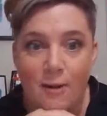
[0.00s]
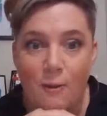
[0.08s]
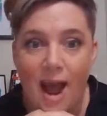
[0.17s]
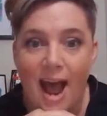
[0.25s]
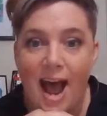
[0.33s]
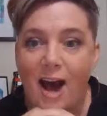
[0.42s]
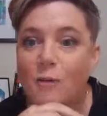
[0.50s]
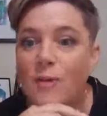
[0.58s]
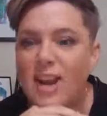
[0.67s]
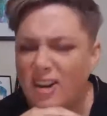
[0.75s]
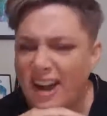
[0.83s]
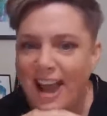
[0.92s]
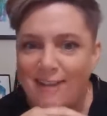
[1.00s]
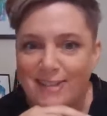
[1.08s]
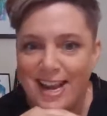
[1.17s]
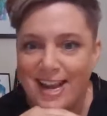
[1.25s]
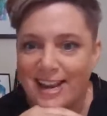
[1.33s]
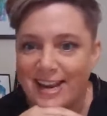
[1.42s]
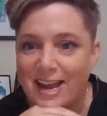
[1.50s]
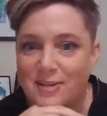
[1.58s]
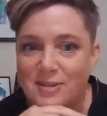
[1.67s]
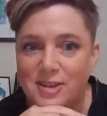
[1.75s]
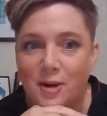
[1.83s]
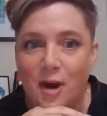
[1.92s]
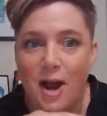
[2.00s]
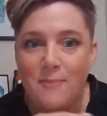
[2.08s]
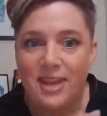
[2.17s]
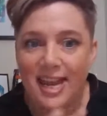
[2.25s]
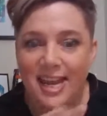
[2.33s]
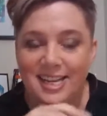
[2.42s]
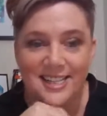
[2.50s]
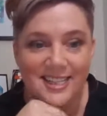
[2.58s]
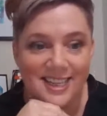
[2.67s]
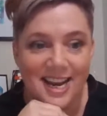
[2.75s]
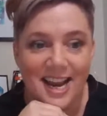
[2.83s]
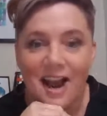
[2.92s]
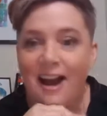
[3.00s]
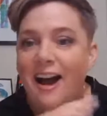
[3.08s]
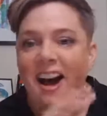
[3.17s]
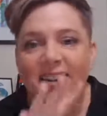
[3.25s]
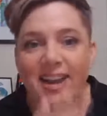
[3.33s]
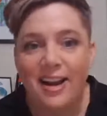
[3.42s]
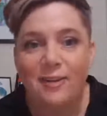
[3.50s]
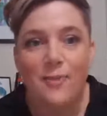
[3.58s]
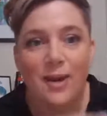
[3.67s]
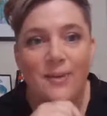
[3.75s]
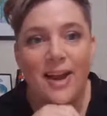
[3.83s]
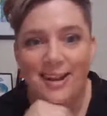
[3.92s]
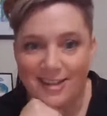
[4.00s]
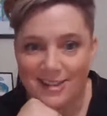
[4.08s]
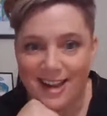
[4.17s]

Wow, we don't have it here yet. So I'm keen to see none of my pages.